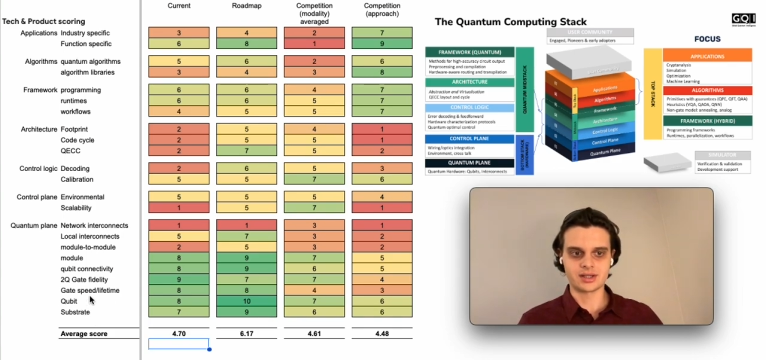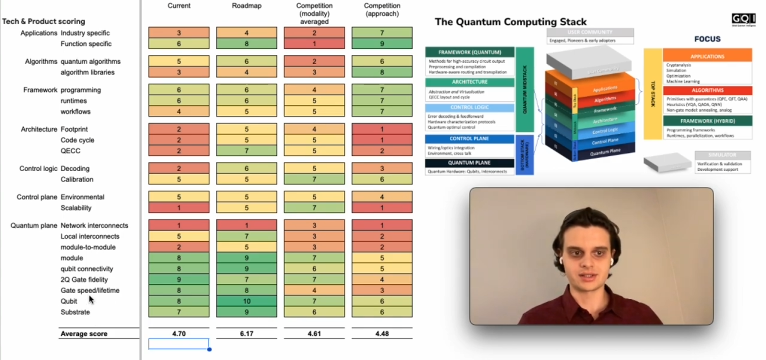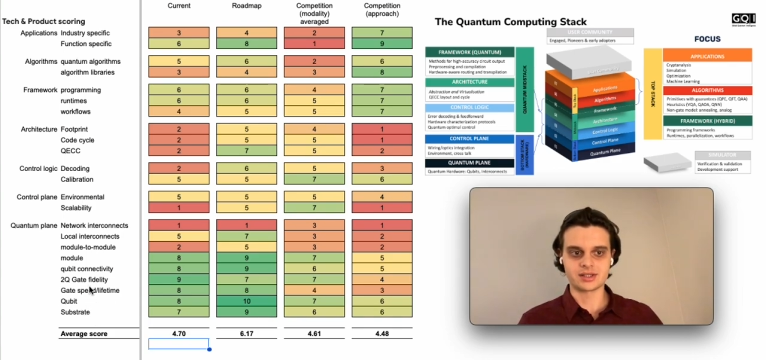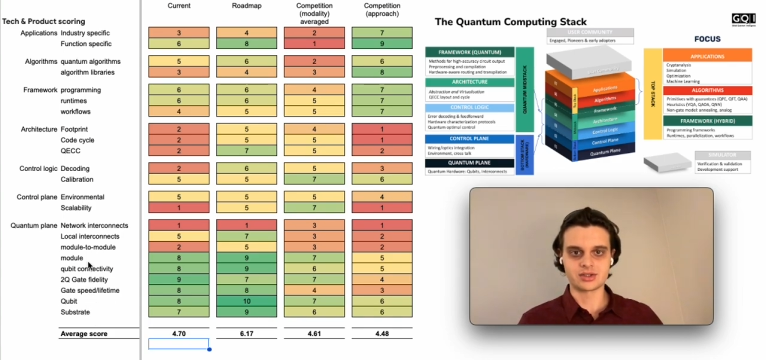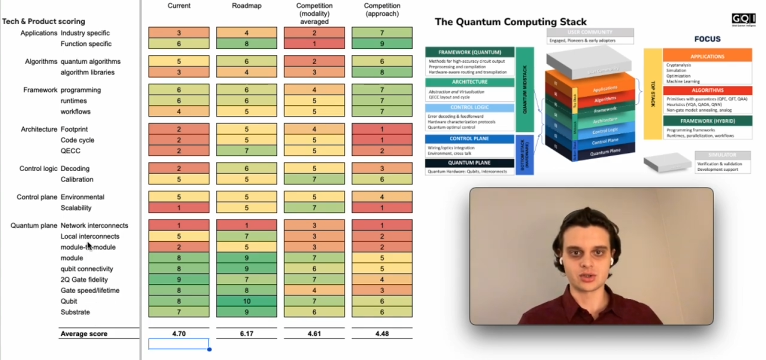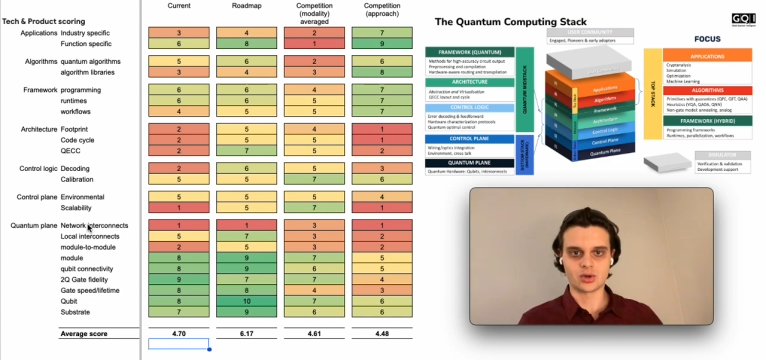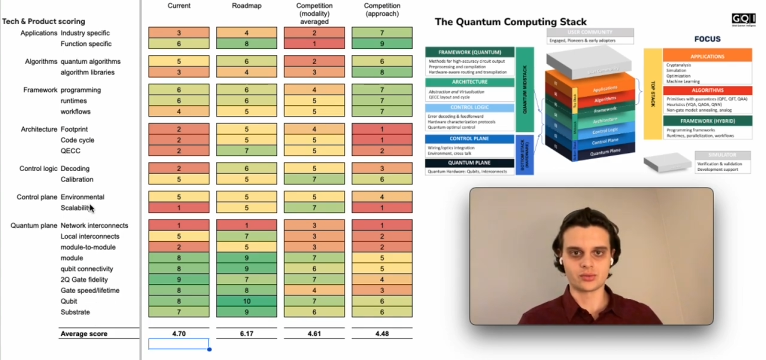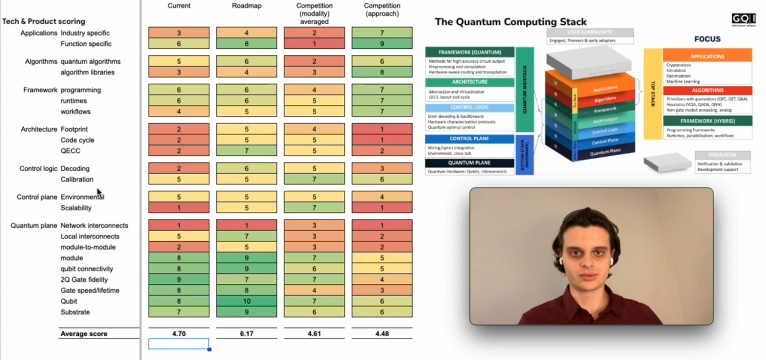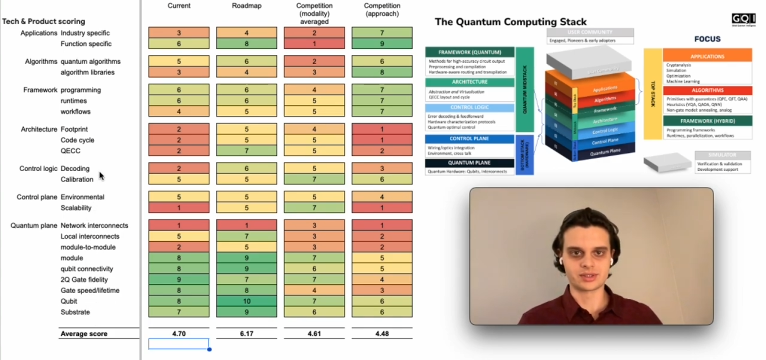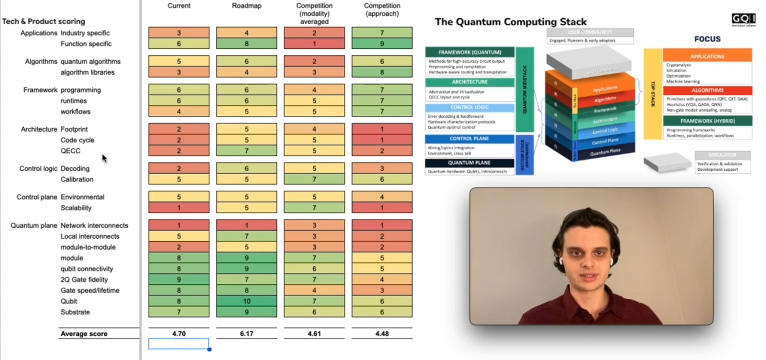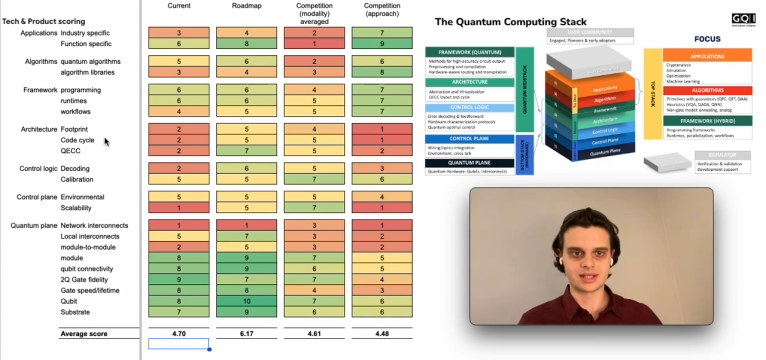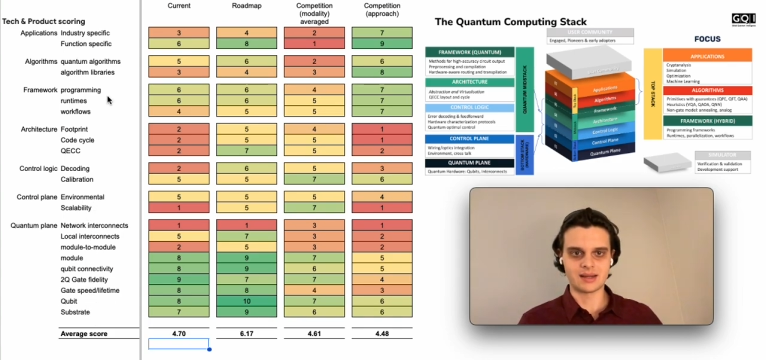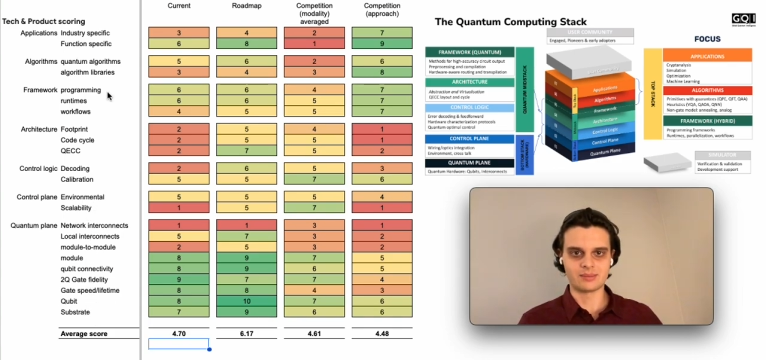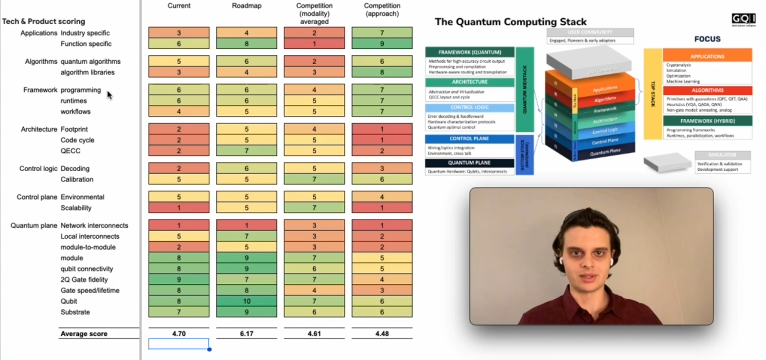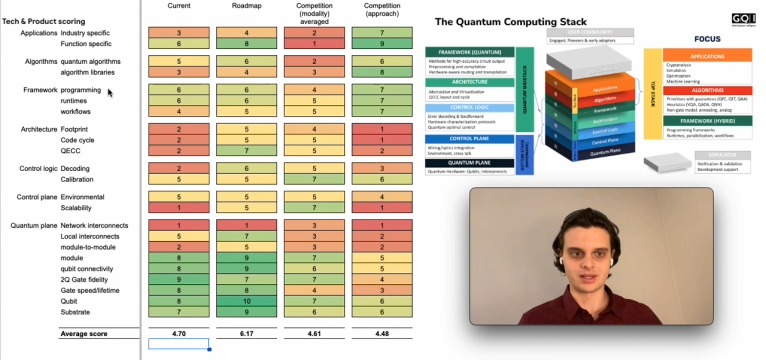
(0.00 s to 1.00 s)
its own
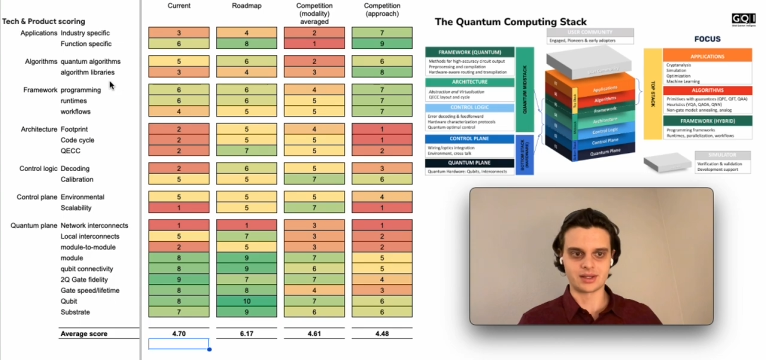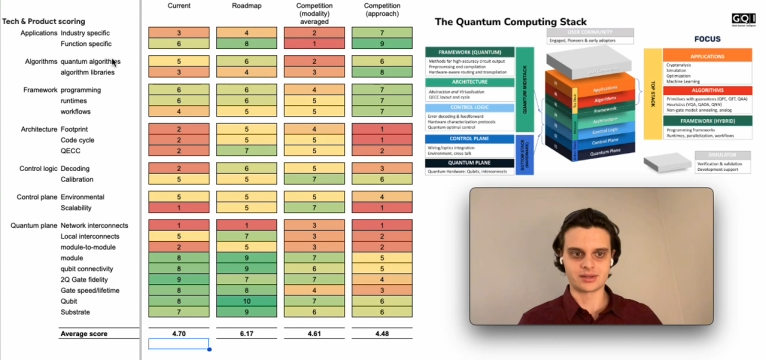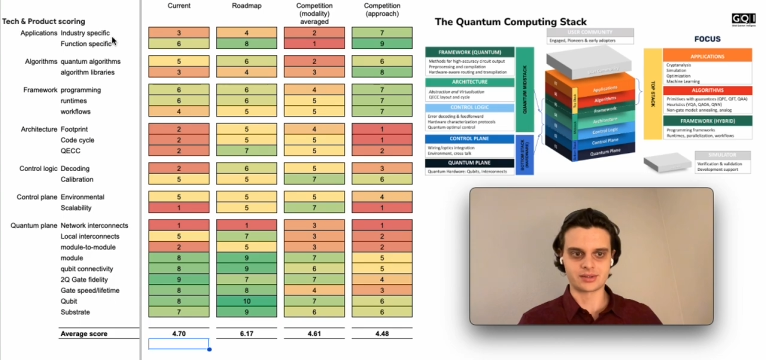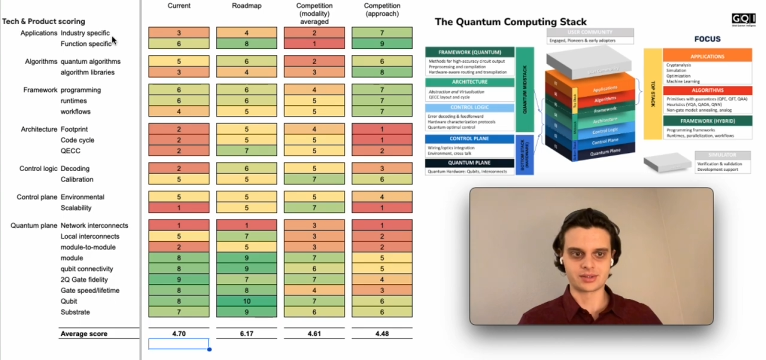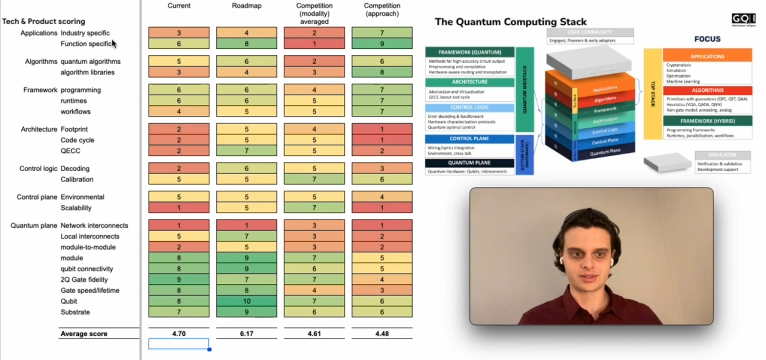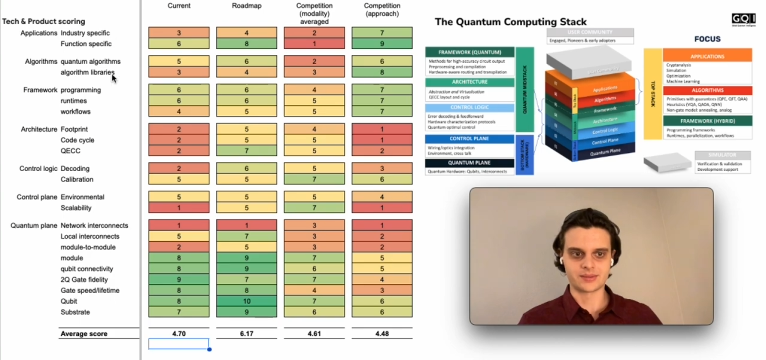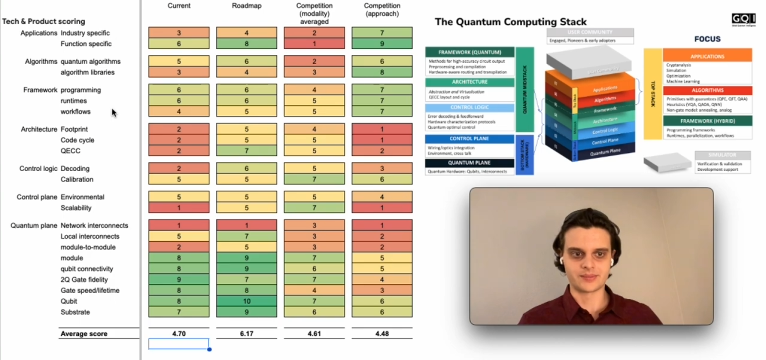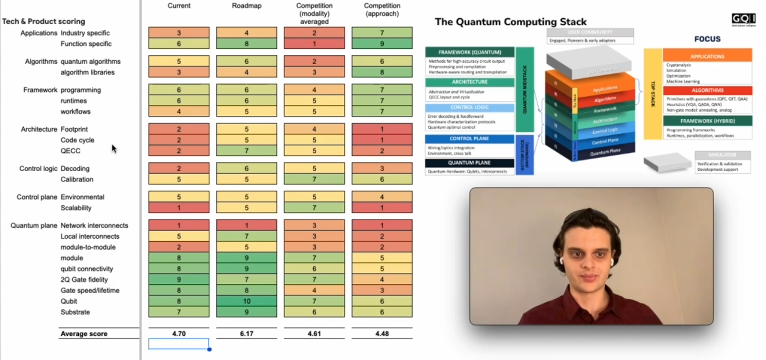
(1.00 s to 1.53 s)
sublayers,